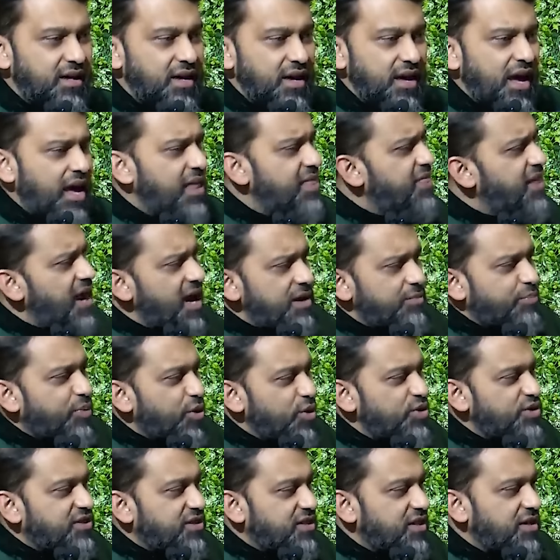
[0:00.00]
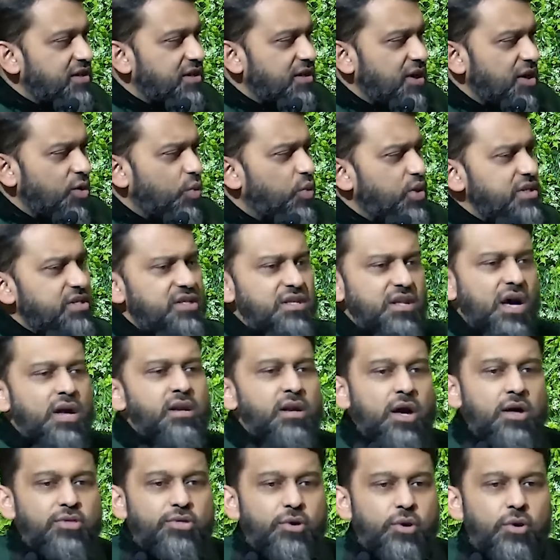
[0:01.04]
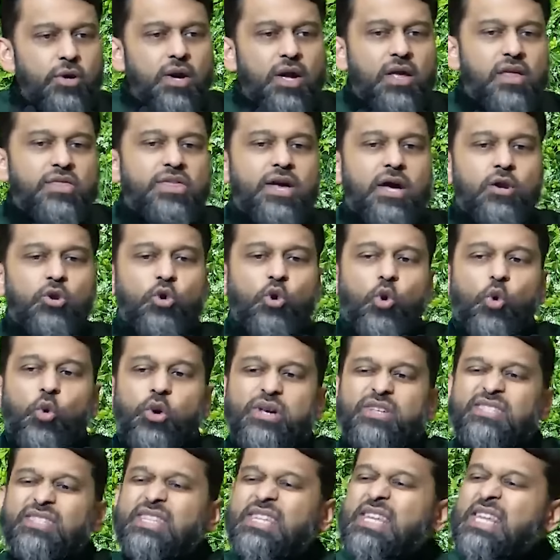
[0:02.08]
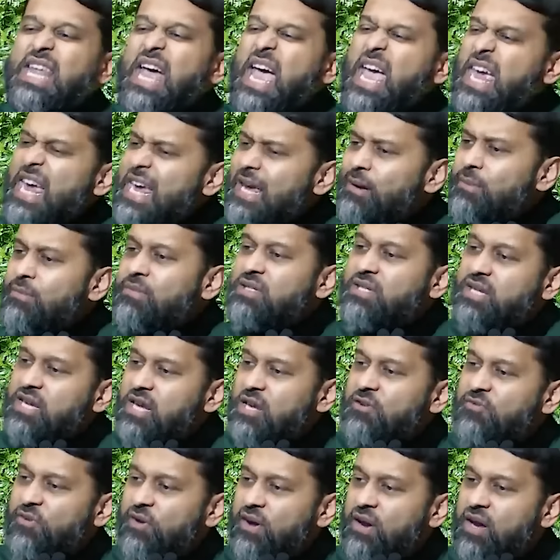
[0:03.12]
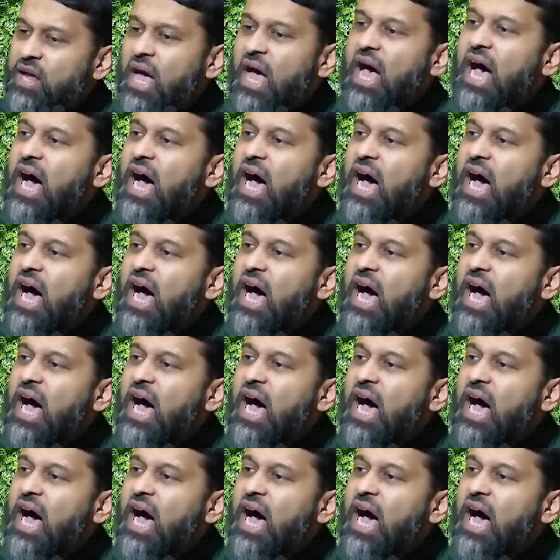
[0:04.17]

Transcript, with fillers: And that person was none other than who is named even